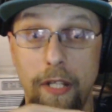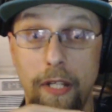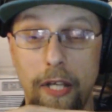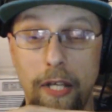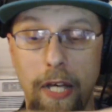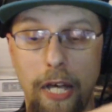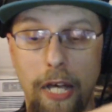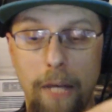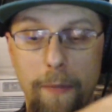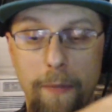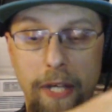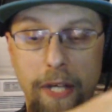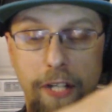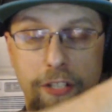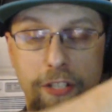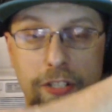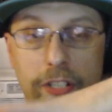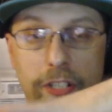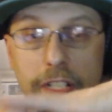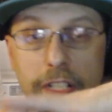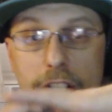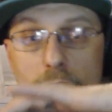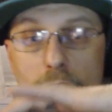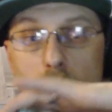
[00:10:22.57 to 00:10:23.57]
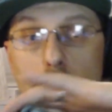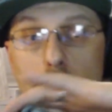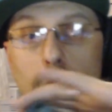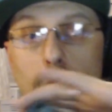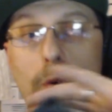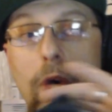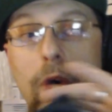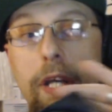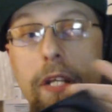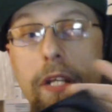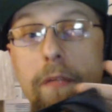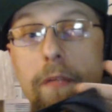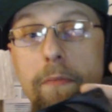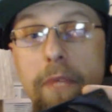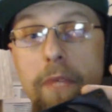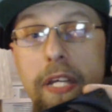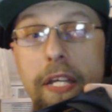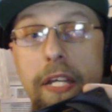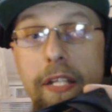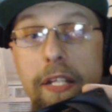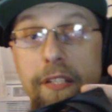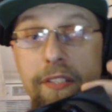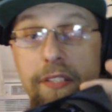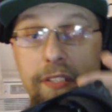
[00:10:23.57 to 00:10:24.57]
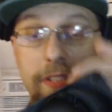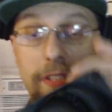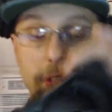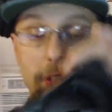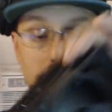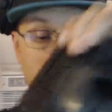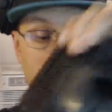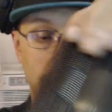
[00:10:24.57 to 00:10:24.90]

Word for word: I'm actually quite amazed